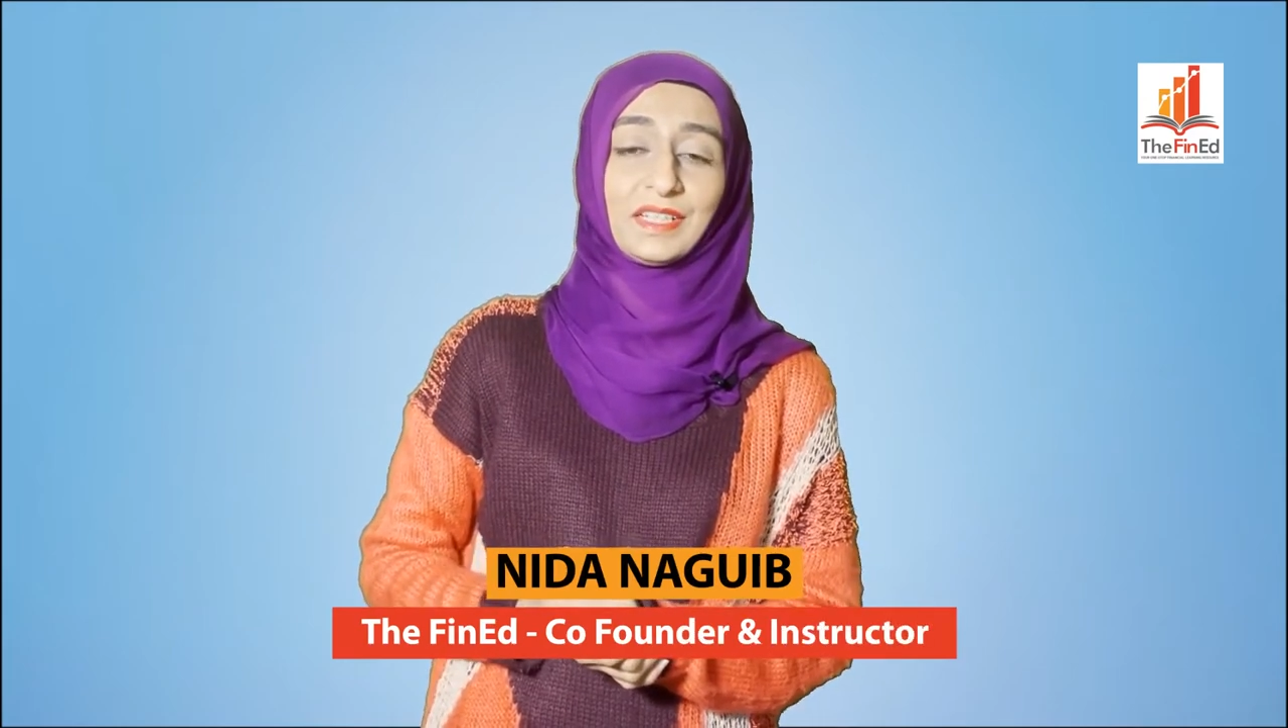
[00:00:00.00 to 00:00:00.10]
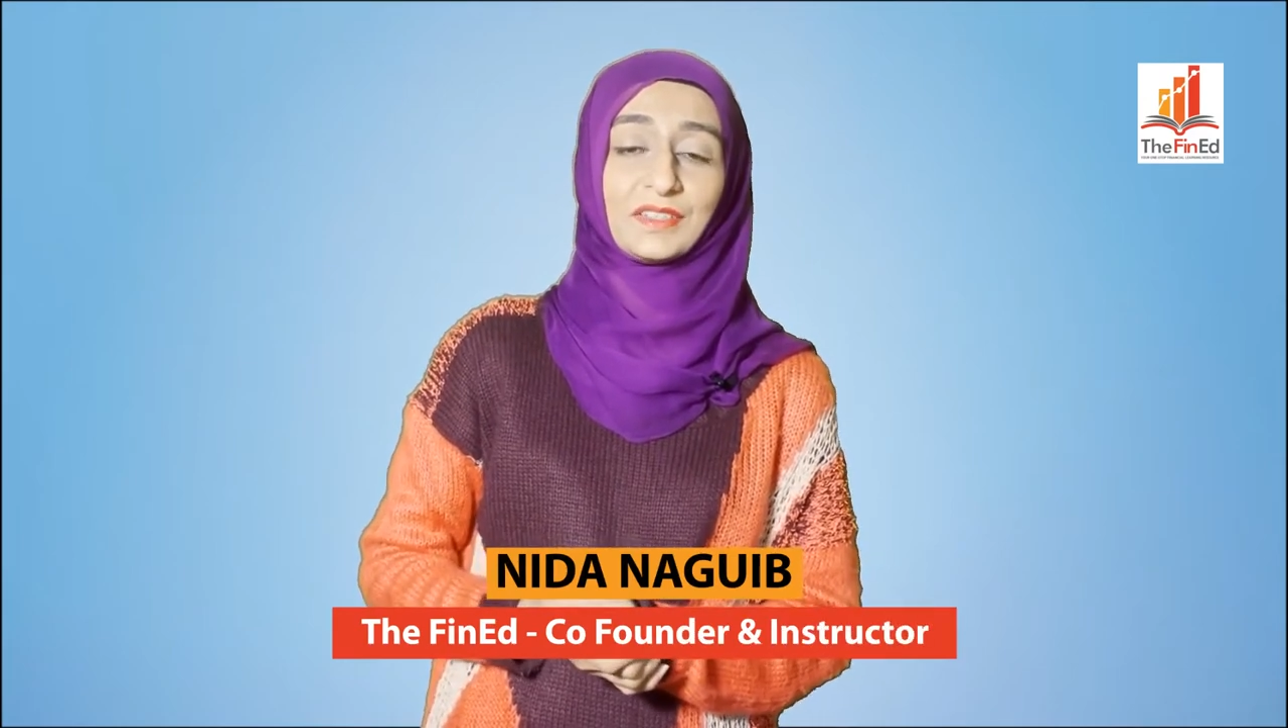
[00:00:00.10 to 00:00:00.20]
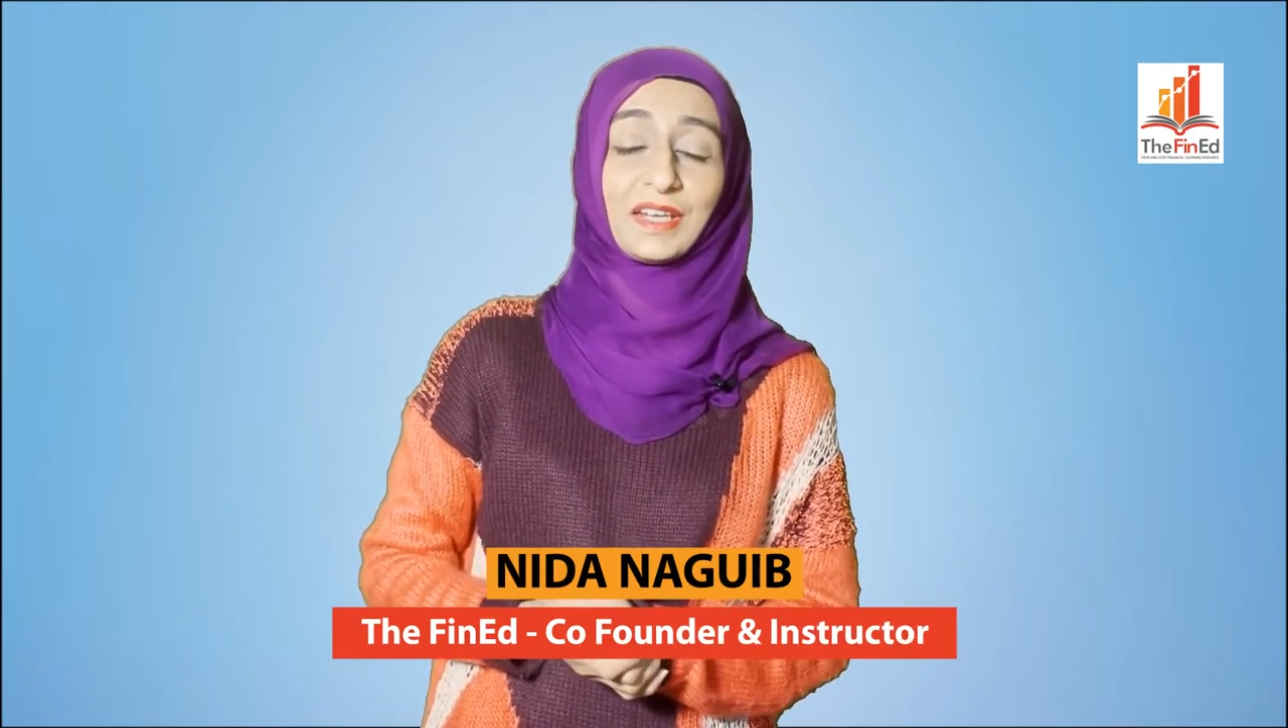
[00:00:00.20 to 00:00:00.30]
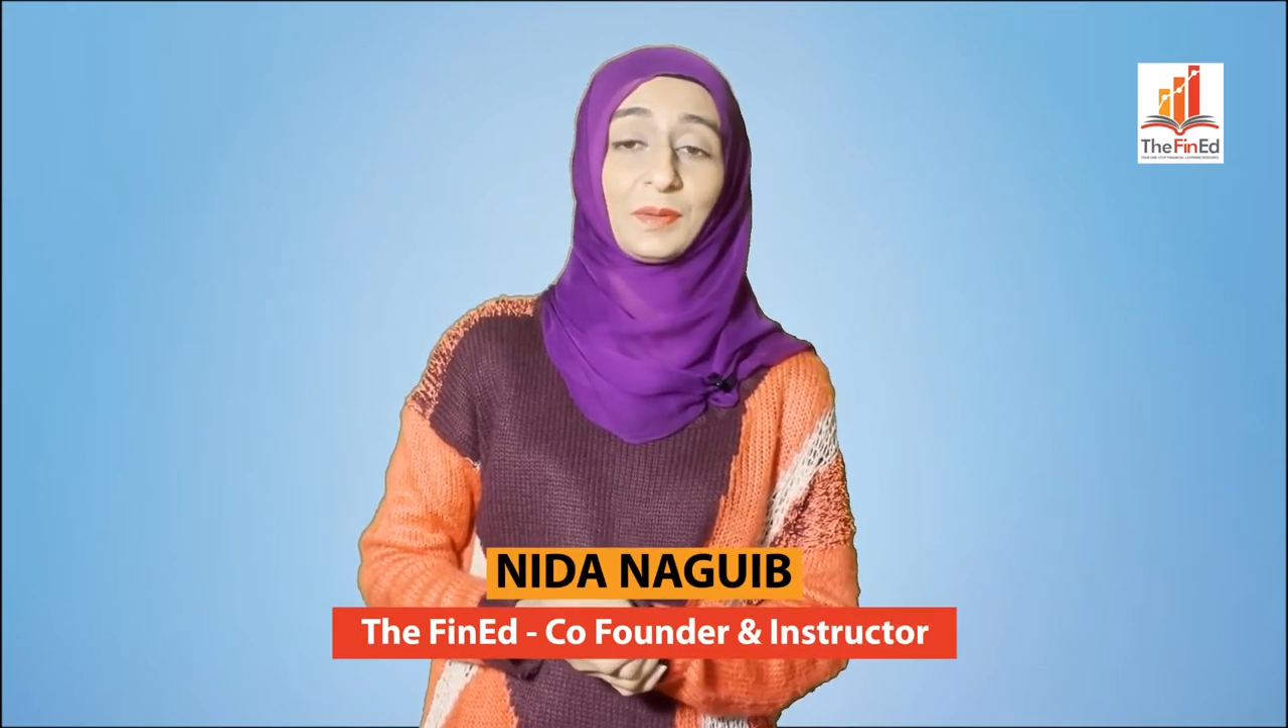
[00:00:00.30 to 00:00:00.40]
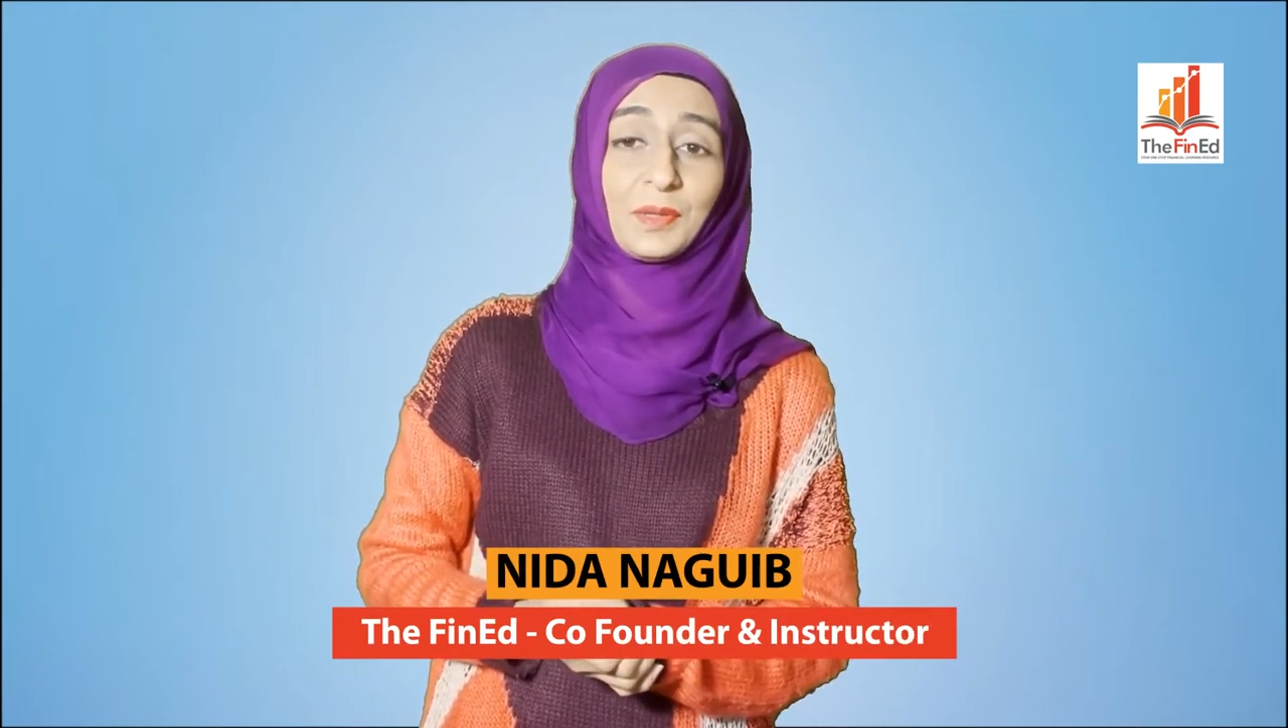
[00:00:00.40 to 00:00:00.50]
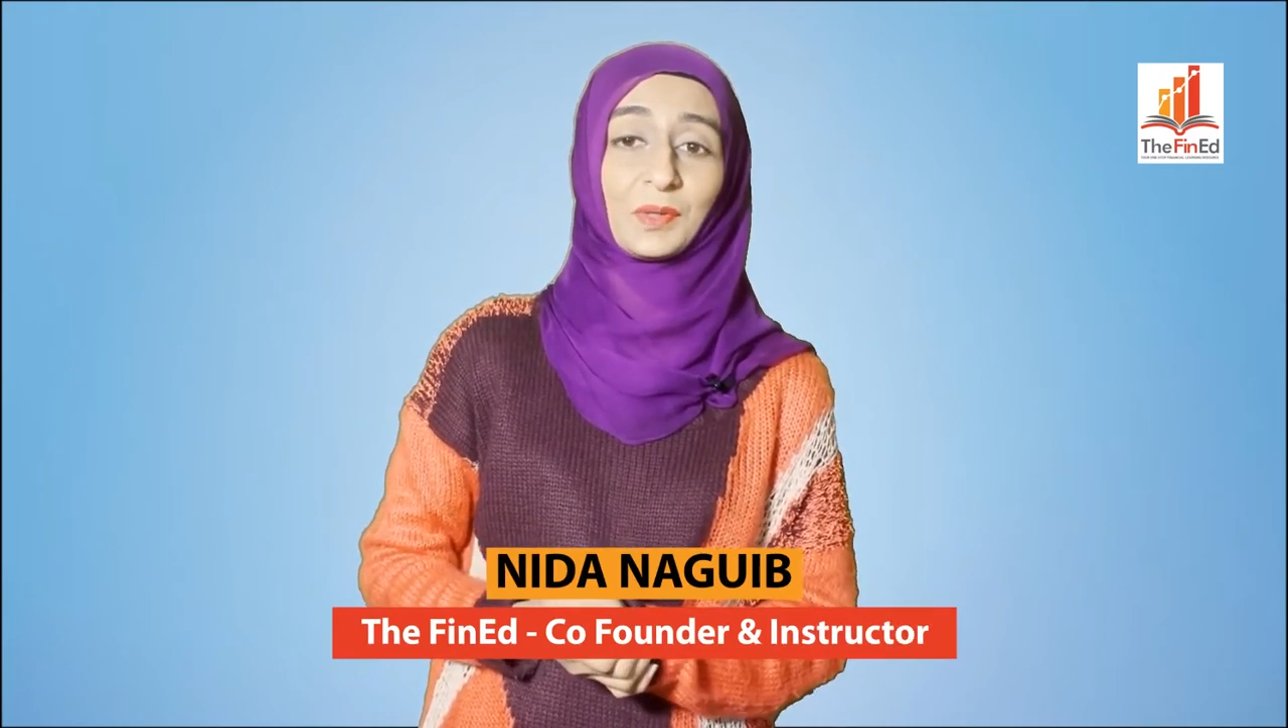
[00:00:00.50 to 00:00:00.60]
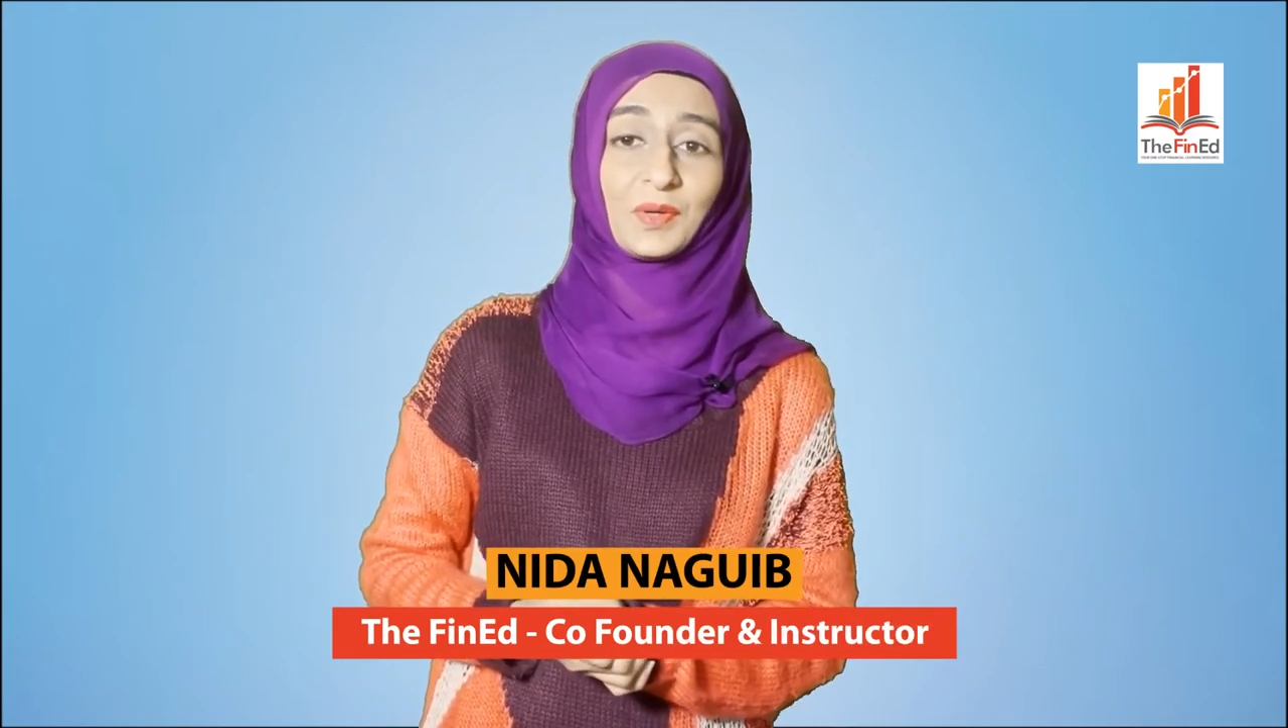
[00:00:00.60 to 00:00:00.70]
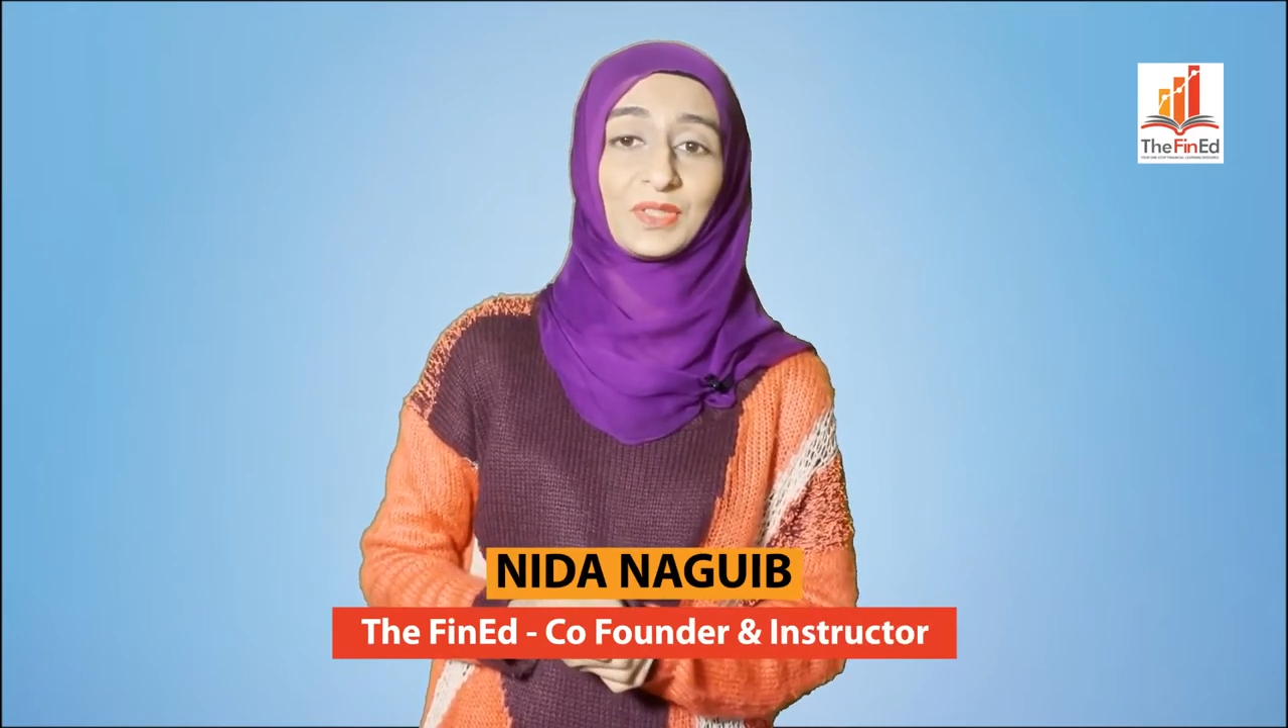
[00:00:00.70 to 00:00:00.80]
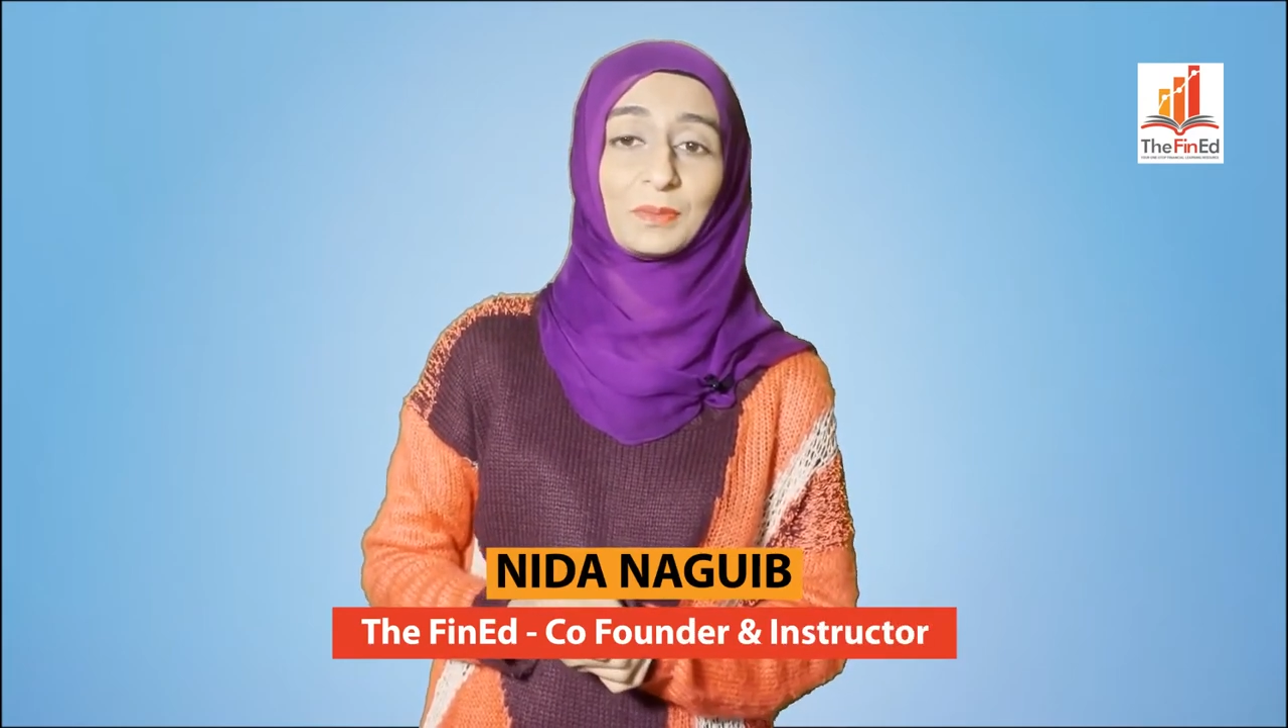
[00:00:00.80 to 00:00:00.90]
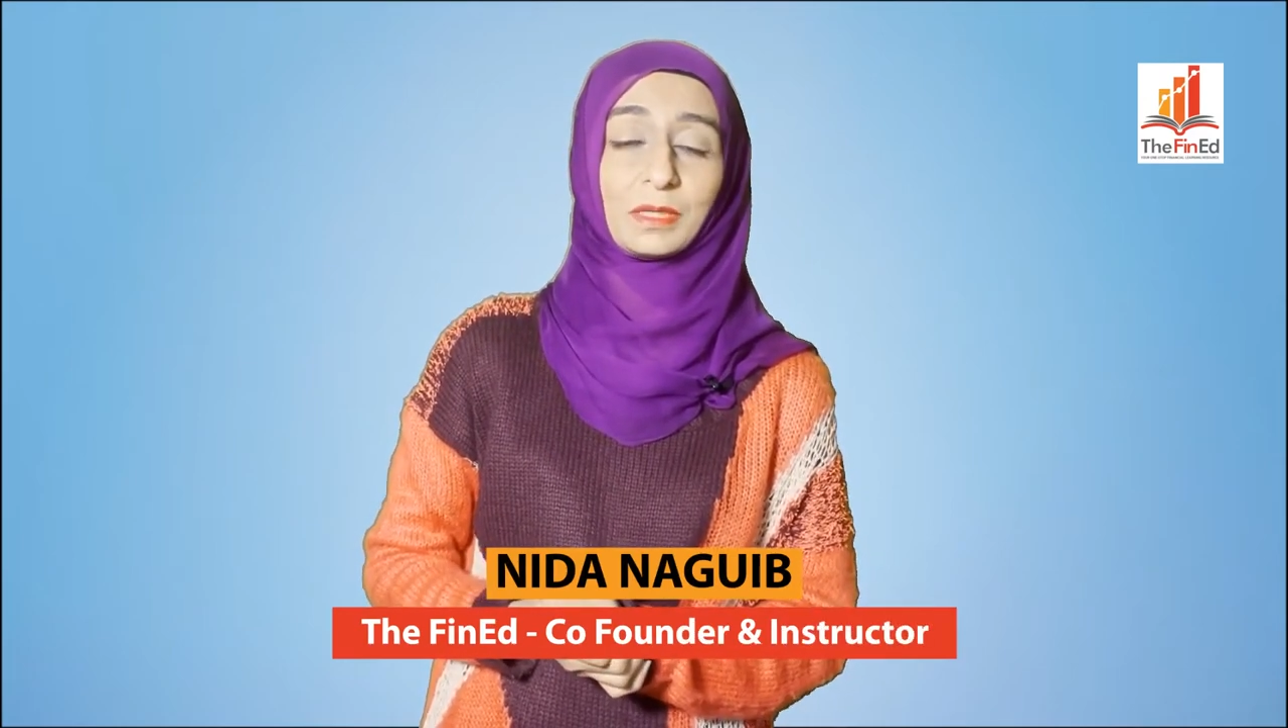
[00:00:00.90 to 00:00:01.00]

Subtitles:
Today, we're going to